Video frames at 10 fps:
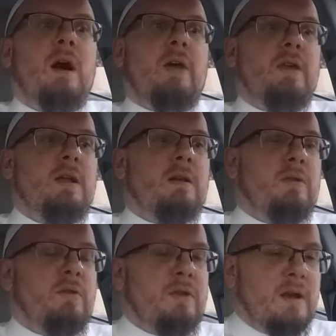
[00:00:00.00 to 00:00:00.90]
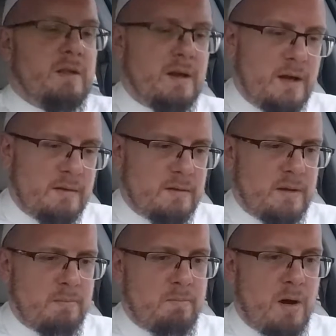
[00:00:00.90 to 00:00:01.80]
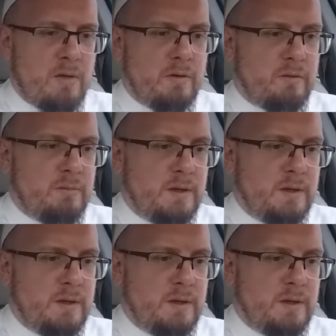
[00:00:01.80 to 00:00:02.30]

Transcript: I think another thing that bothers